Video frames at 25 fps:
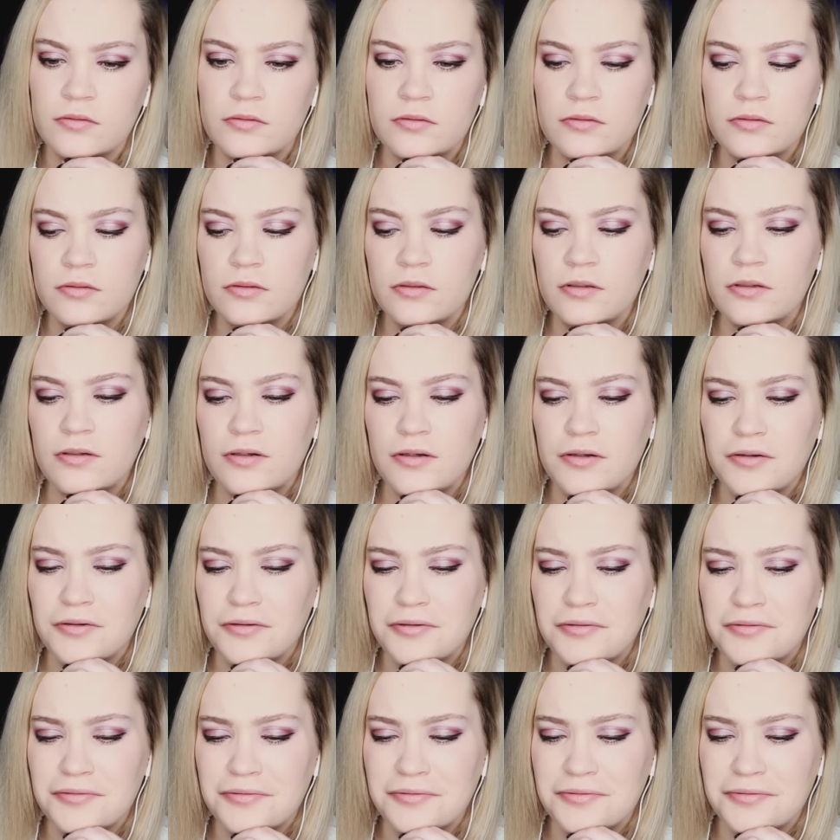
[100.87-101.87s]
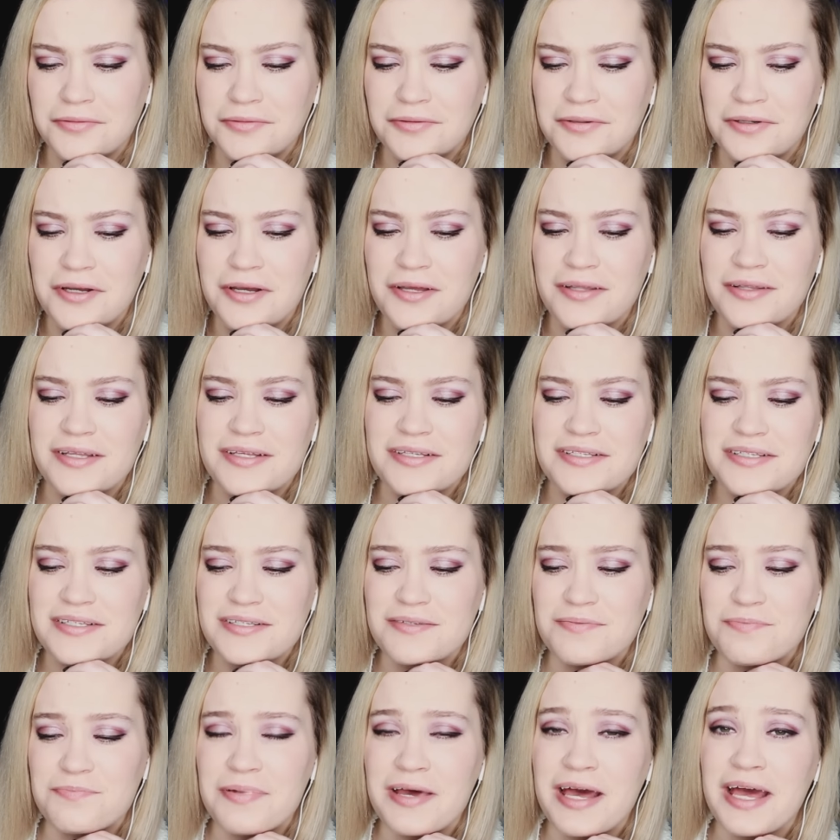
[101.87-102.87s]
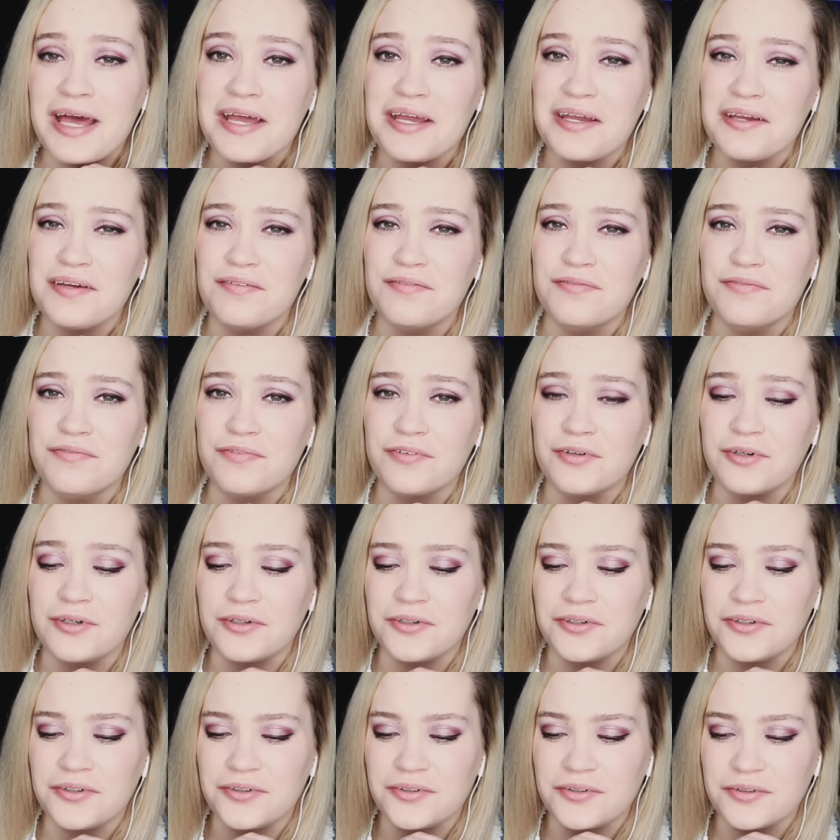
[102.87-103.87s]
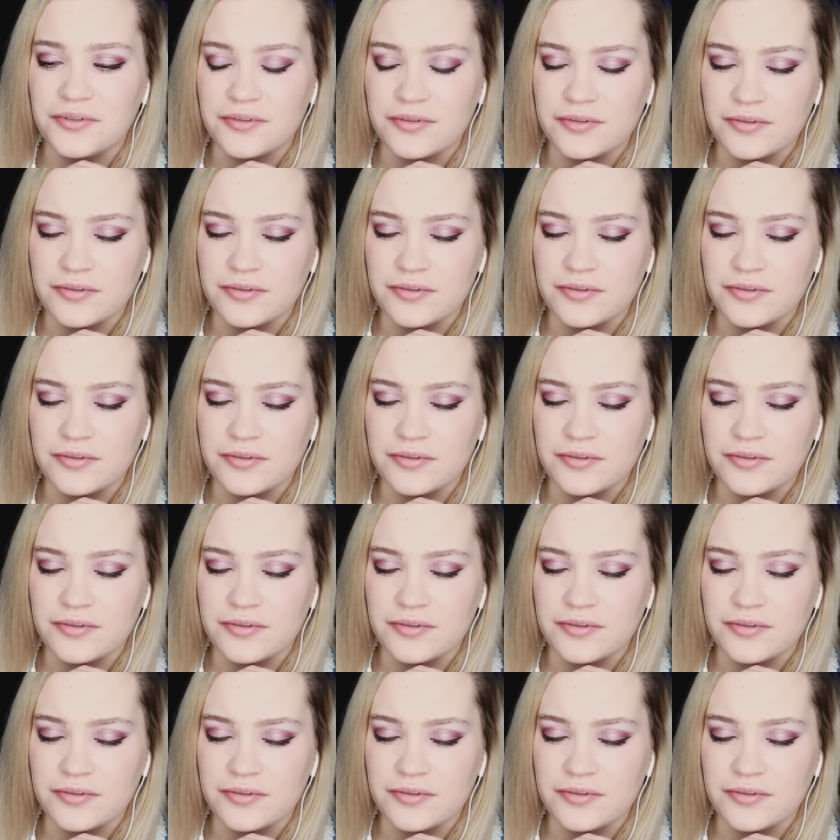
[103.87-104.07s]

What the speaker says: No. This is painful.